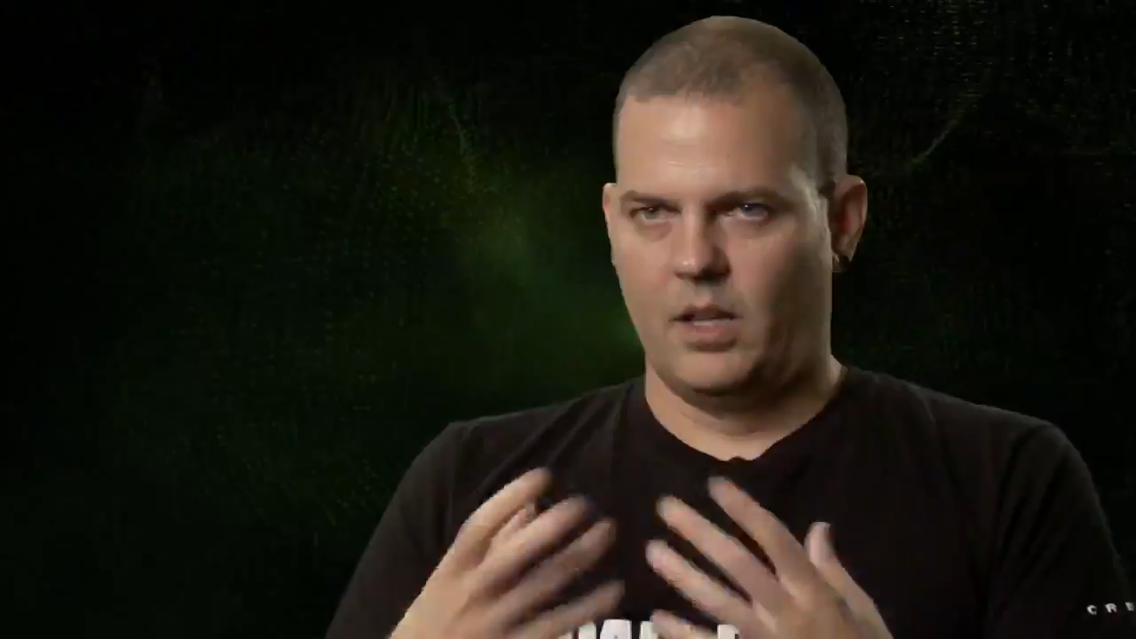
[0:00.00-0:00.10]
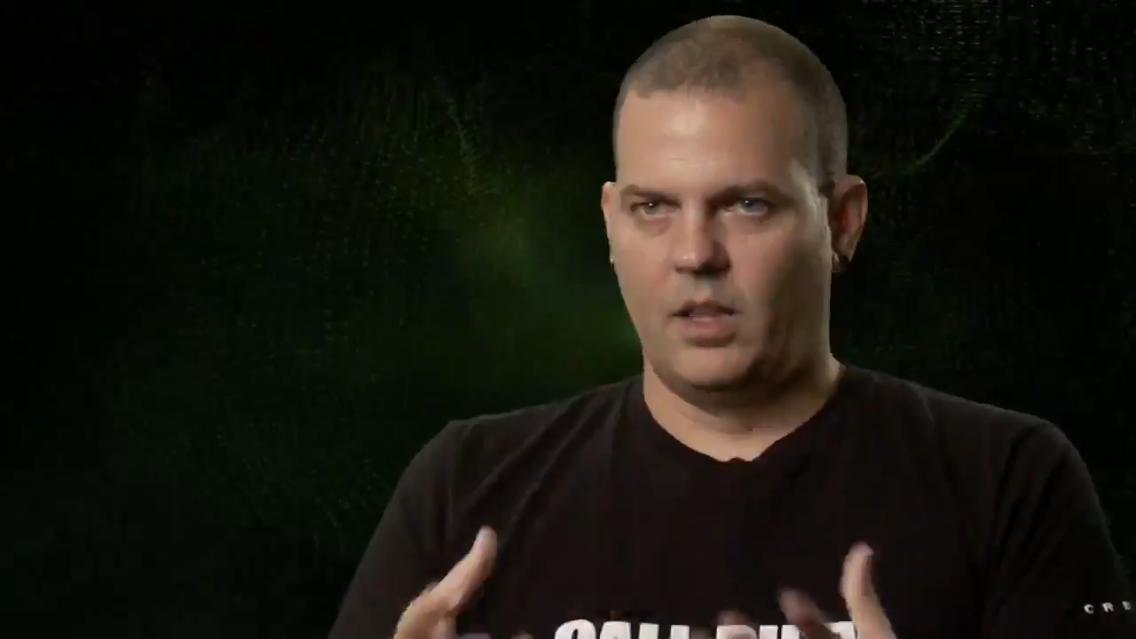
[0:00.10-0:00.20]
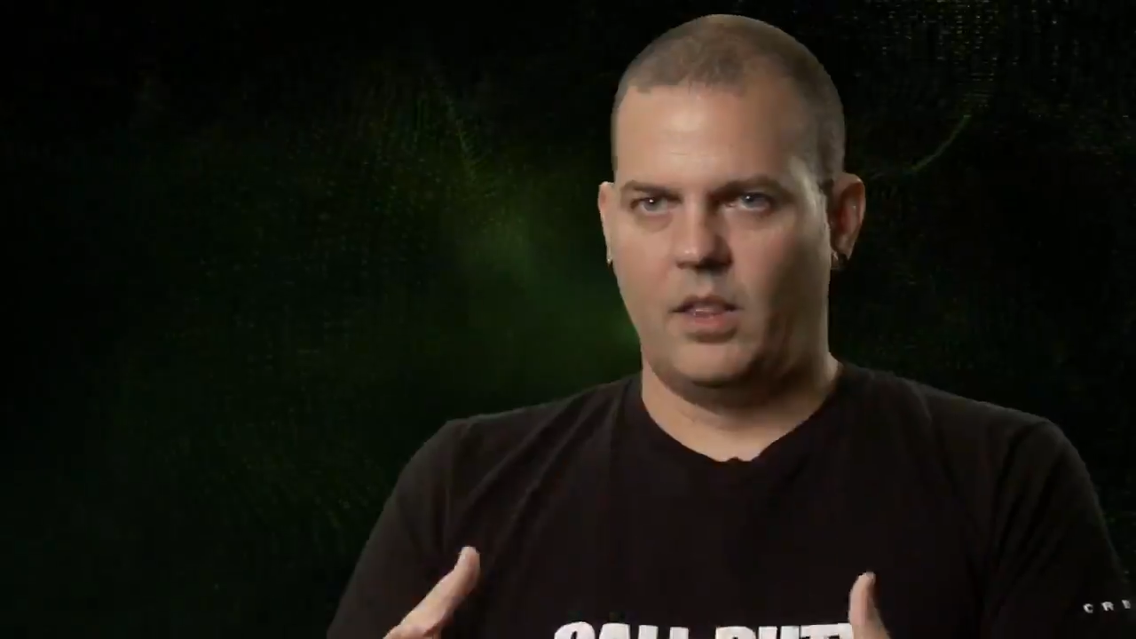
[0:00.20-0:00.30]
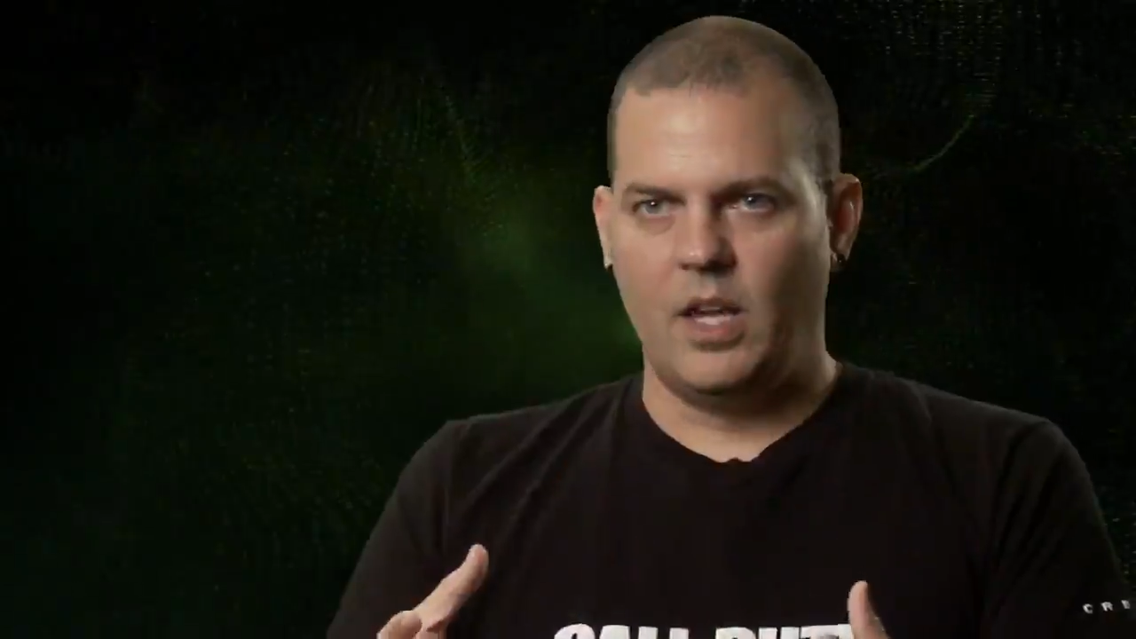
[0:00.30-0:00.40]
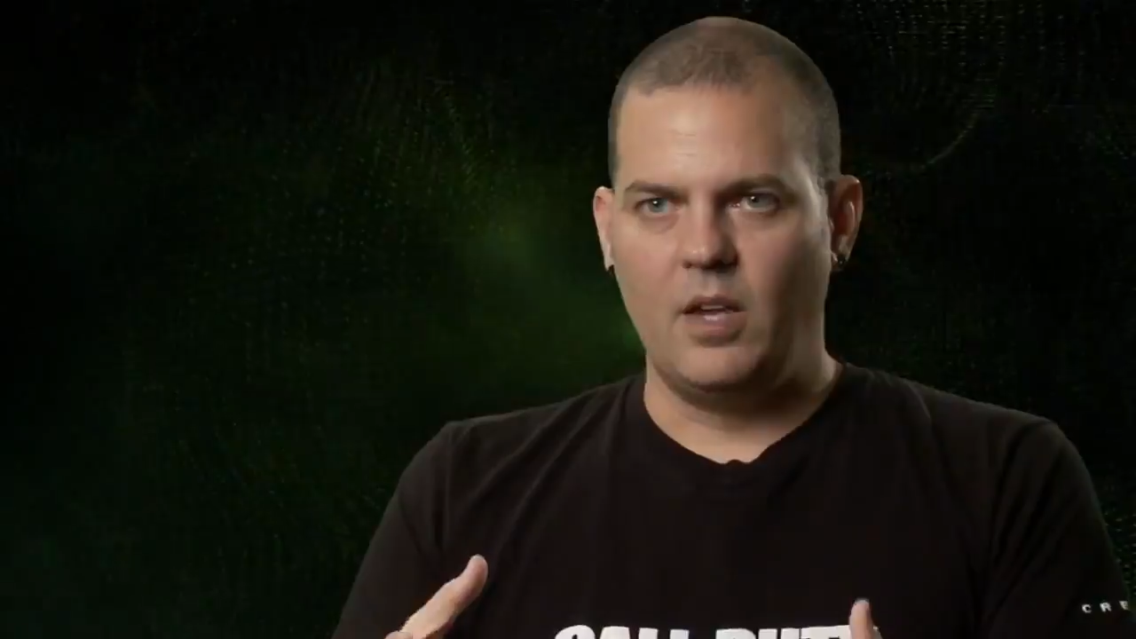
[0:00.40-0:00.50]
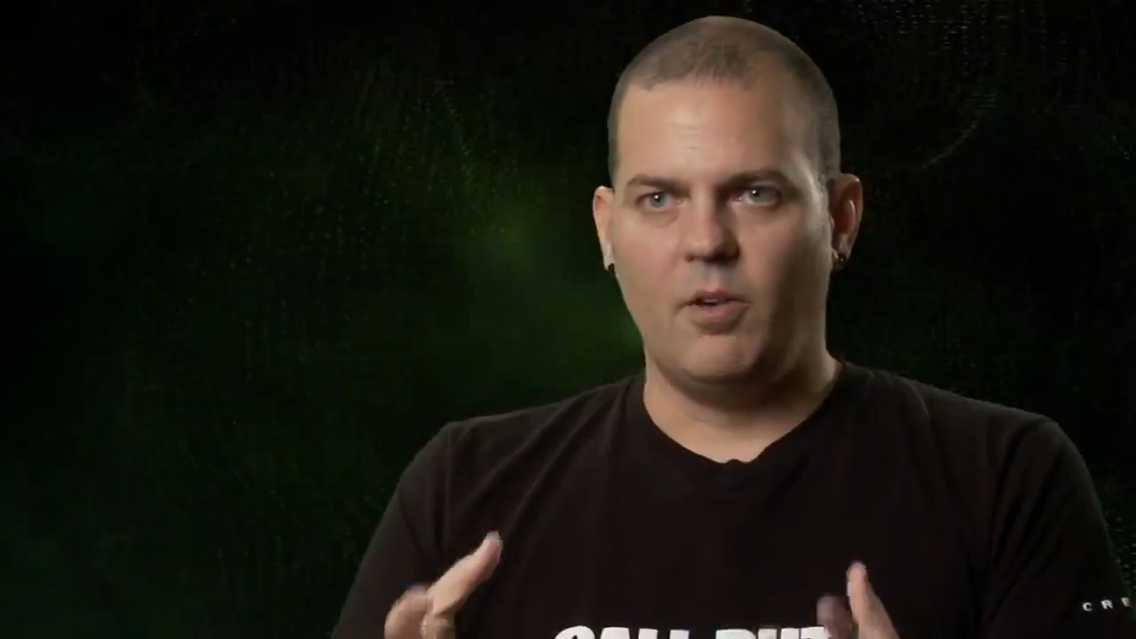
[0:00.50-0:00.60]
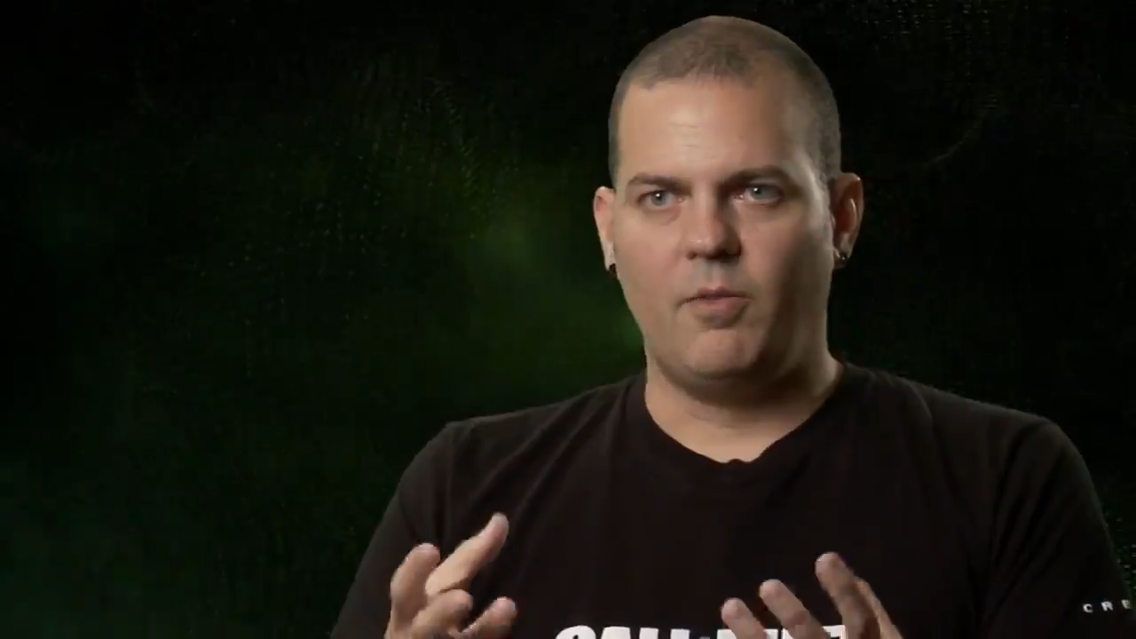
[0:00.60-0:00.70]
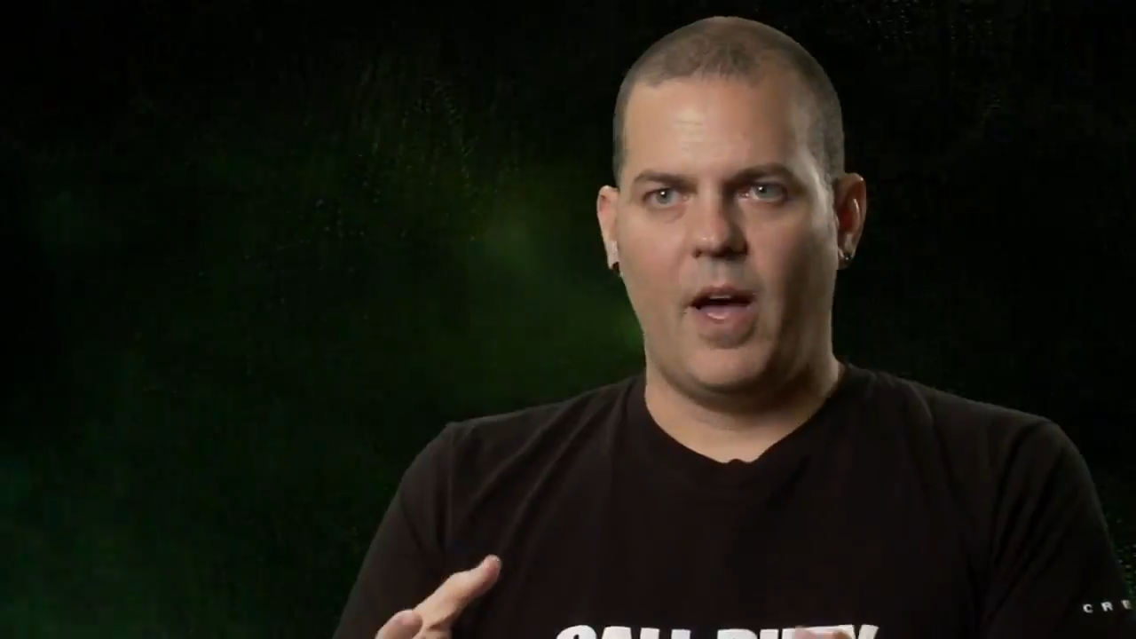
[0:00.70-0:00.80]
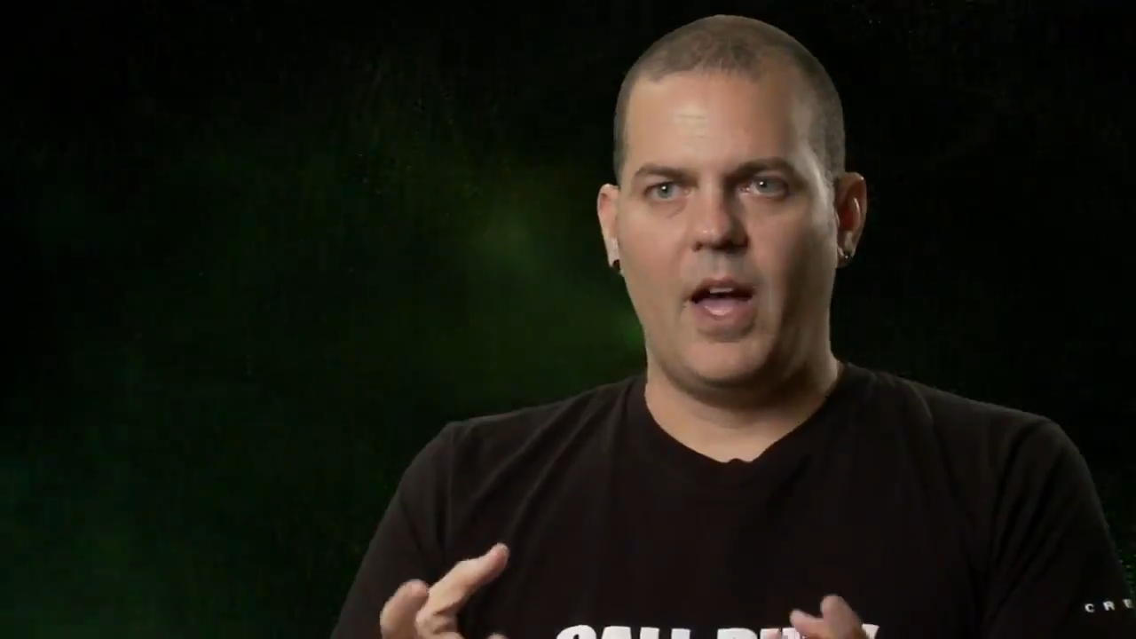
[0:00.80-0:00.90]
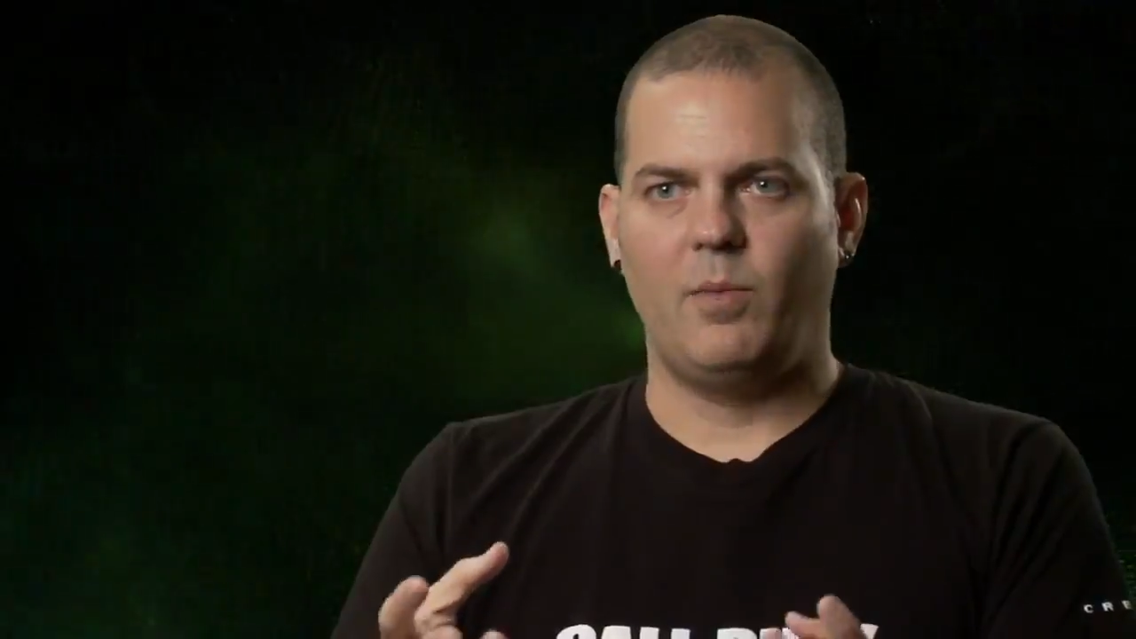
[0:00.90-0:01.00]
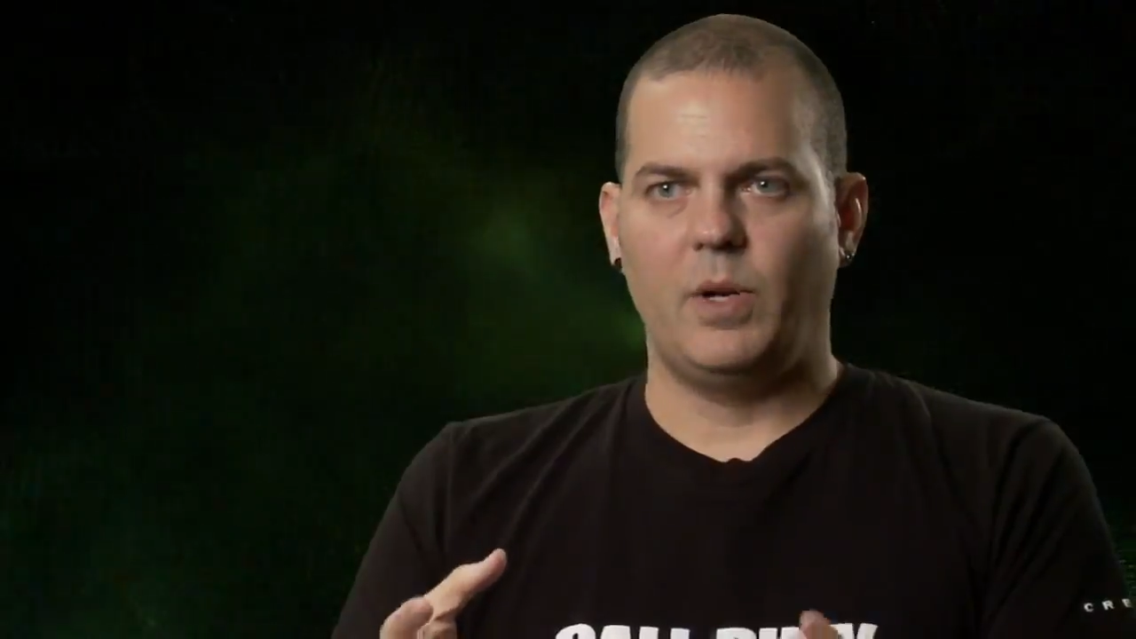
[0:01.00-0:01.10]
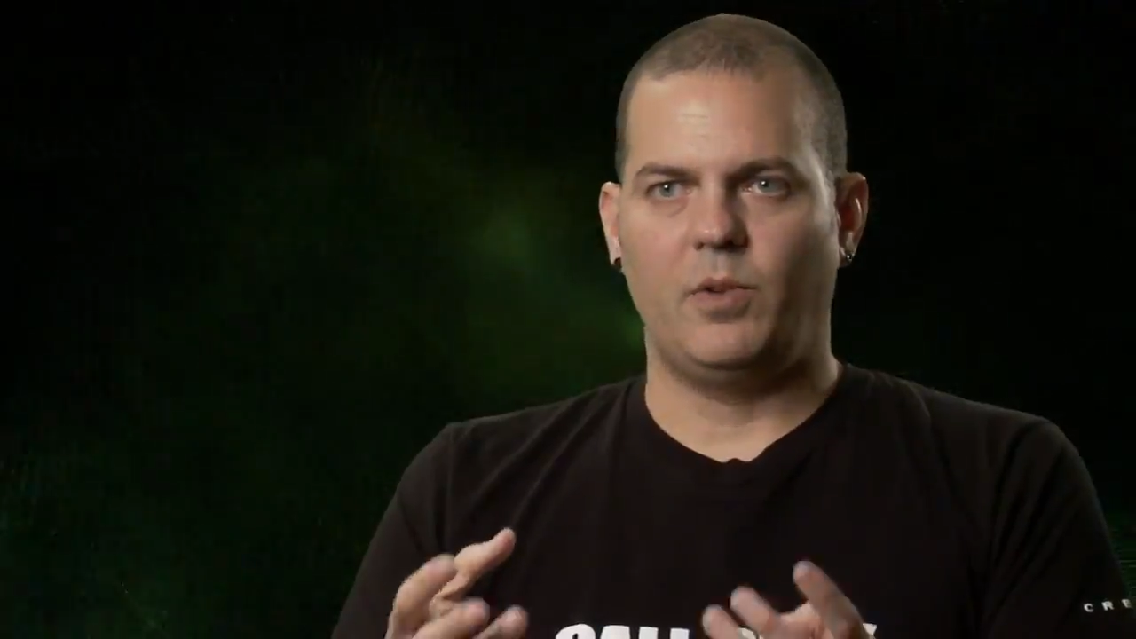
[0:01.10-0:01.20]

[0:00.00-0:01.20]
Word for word: The thing you'll find when